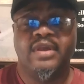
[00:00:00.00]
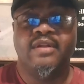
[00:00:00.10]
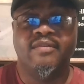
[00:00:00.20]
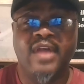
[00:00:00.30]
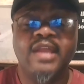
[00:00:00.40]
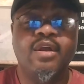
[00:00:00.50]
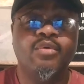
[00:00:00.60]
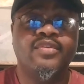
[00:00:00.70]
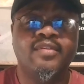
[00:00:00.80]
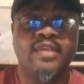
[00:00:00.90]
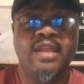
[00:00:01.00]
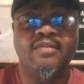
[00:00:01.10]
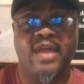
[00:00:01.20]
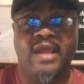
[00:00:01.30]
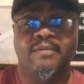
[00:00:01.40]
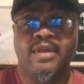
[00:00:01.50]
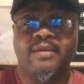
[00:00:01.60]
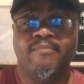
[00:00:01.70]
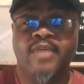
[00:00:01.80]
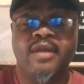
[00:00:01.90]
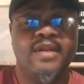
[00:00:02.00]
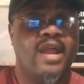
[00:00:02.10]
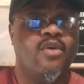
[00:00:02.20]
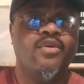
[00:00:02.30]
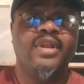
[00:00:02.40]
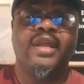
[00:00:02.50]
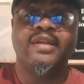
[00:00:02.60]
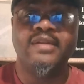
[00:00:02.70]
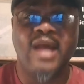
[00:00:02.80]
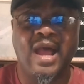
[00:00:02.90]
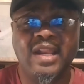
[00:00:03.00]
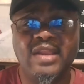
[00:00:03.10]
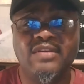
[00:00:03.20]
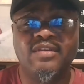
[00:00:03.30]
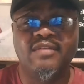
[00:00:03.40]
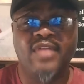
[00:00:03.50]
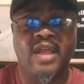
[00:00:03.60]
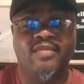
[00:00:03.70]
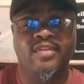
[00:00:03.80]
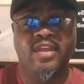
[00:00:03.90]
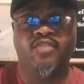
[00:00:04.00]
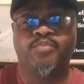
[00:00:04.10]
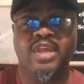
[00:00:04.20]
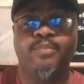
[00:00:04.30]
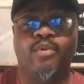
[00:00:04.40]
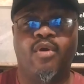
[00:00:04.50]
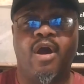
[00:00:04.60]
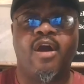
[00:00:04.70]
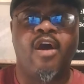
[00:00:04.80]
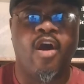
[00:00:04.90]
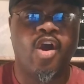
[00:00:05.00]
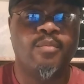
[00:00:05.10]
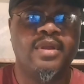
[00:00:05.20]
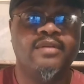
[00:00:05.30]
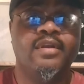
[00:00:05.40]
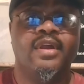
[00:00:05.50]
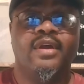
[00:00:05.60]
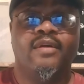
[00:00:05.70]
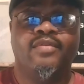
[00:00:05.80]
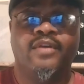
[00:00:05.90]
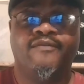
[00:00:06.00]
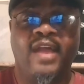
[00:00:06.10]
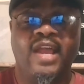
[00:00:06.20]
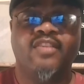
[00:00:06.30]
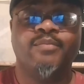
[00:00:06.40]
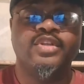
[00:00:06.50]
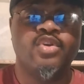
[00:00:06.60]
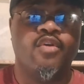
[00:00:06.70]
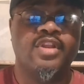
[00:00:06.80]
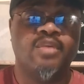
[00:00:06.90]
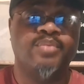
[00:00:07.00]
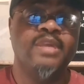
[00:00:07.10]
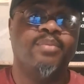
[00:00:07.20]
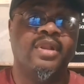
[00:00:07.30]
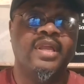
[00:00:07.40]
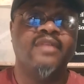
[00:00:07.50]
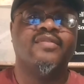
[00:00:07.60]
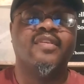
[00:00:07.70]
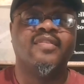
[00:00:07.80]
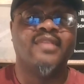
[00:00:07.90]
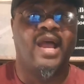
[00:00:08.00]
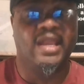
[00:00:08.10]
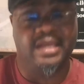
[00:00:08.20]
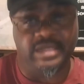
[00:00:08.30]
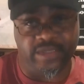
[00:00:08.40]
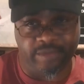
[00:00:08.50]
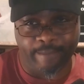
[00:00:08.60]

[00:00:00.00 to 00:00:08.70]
They don't see that. They're not going to acknowledge that these people are harming the vast majority of people in society.